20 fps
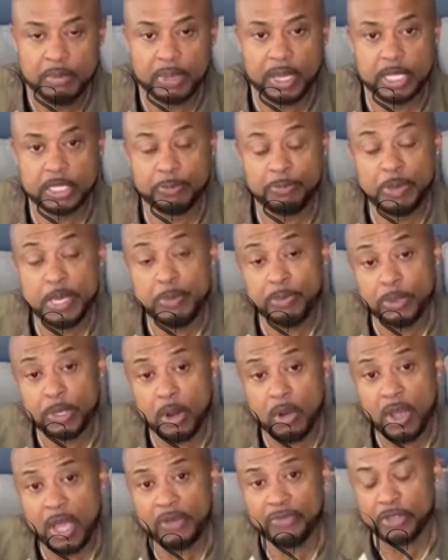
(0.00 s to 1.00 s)
Because people
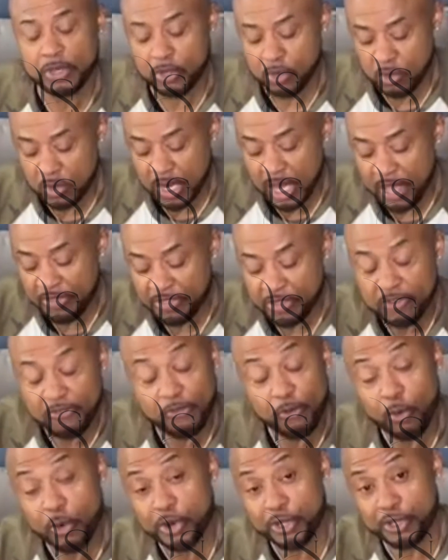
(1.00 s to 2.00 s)
don't have to do nothing
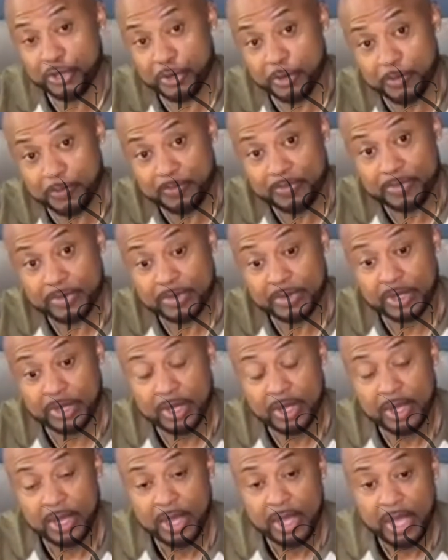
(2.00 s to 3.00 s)
for you.
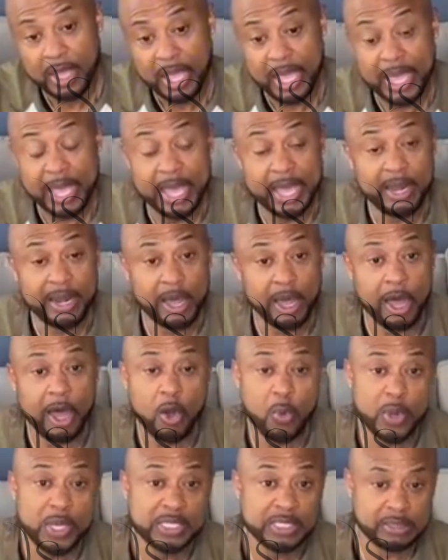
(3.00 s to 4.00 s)
And
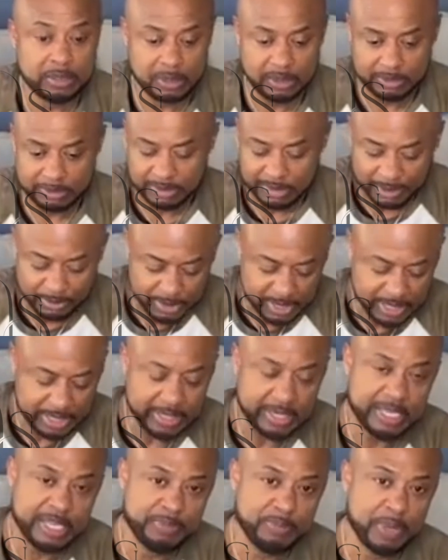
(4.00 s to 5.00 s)
always, I'm
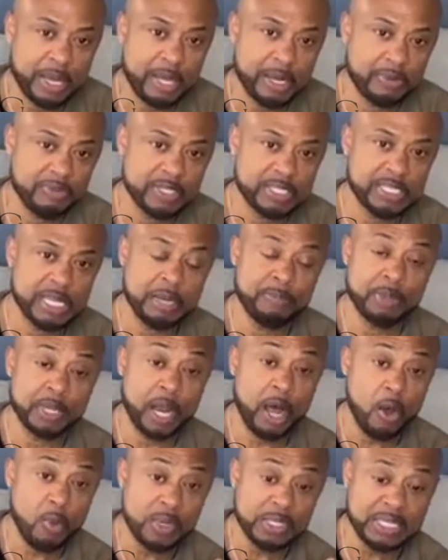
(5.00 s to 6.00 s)
getting deep all of a sudden,
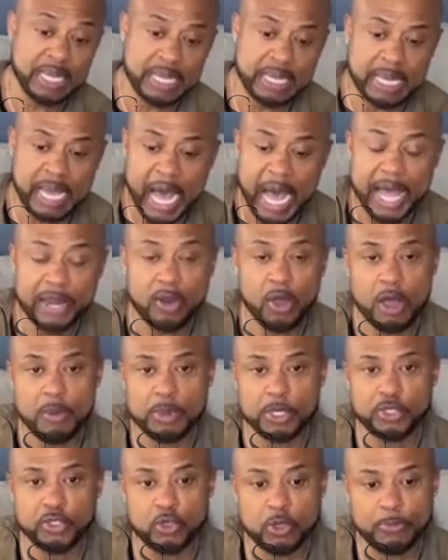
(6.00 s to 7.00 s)
but always let God know how
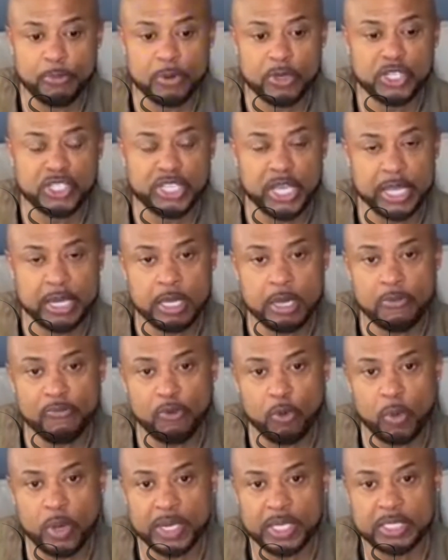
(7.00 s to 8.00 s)
much you appreciate him
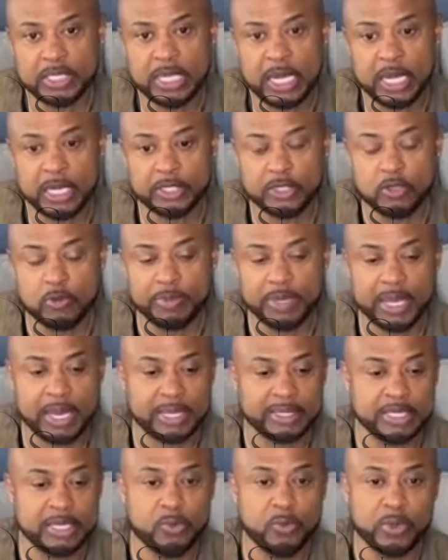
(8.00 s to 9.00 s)
for what he's done too,
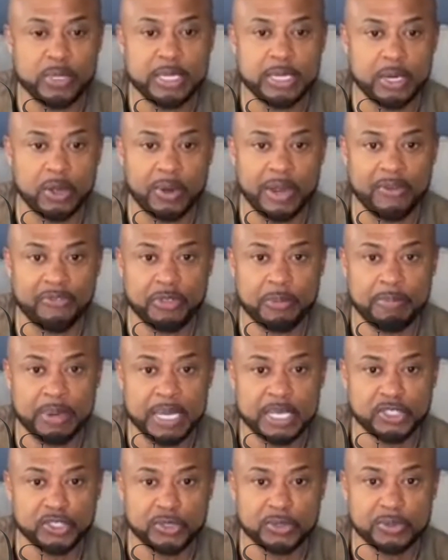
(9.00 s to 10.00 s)
because he really don't have to
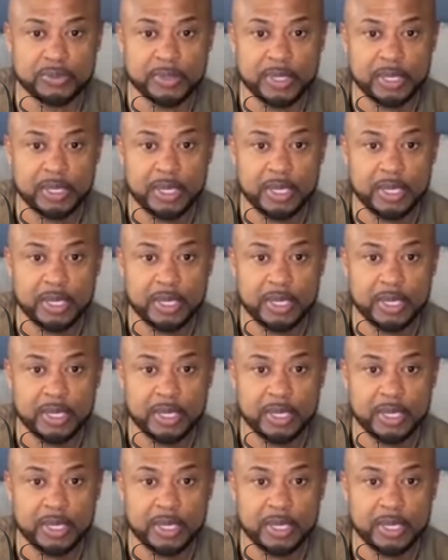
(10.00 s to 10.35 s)
bless you.